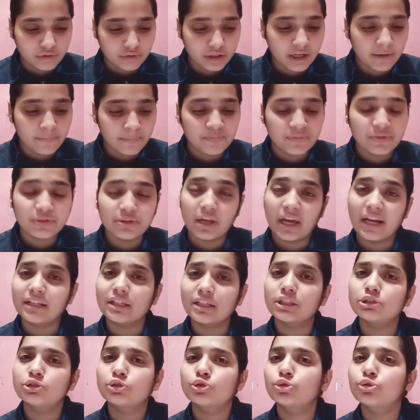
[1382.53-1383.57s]
Okay, and
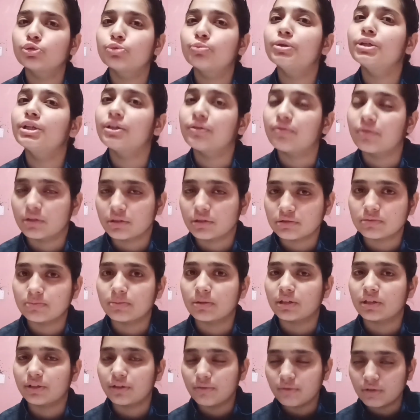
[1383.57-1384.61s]
it should be
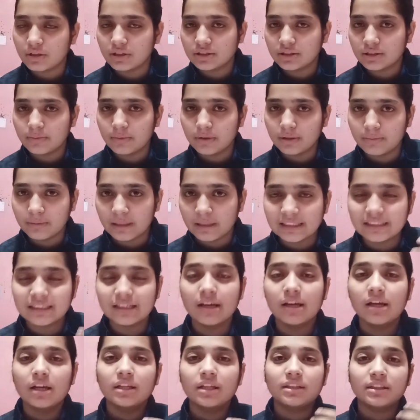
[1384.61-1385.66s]
reversible. Reversible means
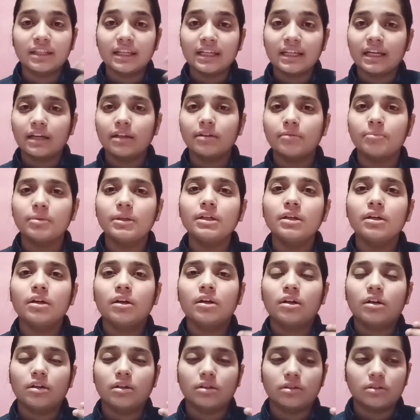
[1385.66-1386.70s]
they can be
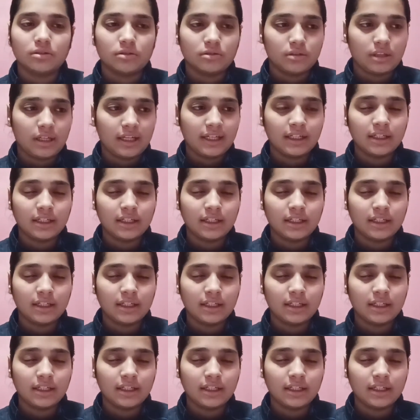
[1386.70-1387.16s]
uh,